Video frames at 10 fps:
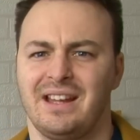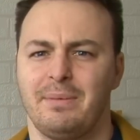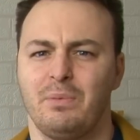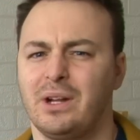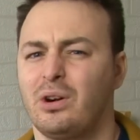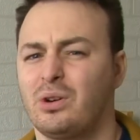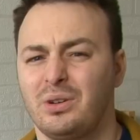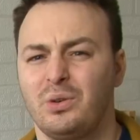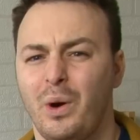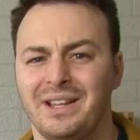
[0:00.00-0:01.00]
I mean, we got
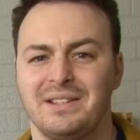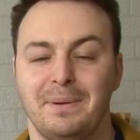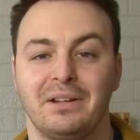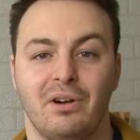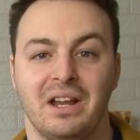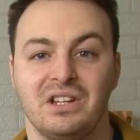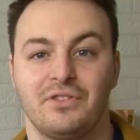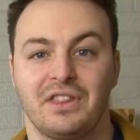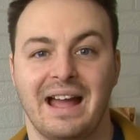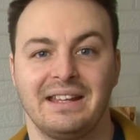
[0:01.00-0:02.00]
quite a big range
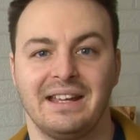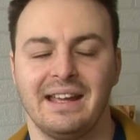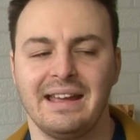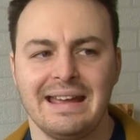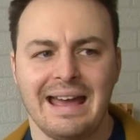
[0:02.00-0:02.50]
for that year,